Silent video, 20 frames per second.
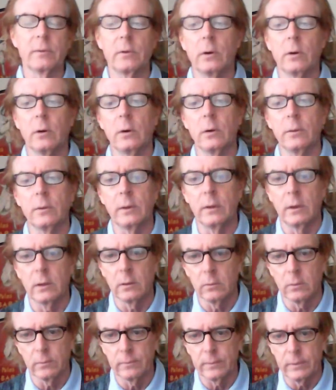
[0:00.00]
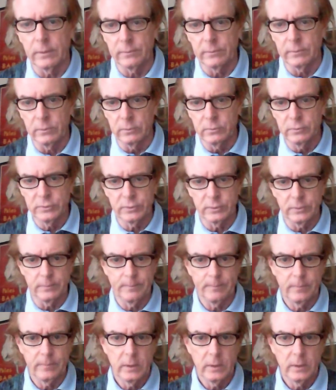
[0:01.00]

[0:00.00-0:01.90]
called the year of revolution.